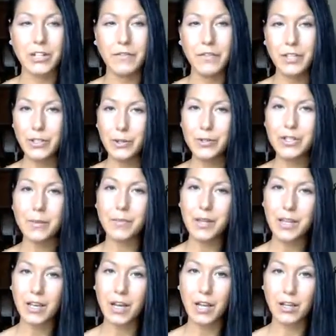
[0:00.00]
If you do
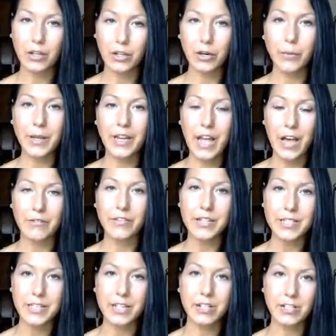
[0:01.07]
something a little bit every
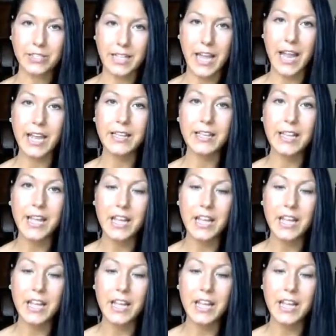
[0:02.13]
single day,